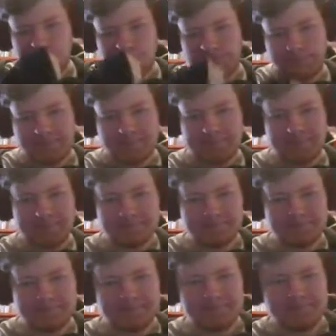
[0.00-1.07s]
the
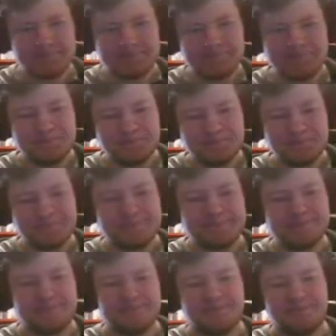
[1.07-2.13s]
software, I figured
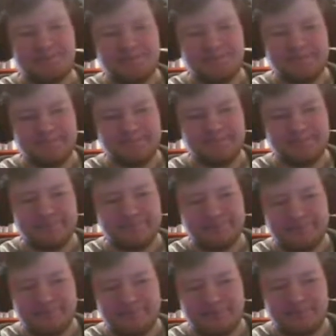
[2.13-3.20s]
I needed to not use
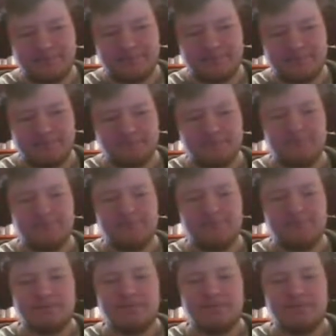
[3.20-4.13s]
the watermark in it.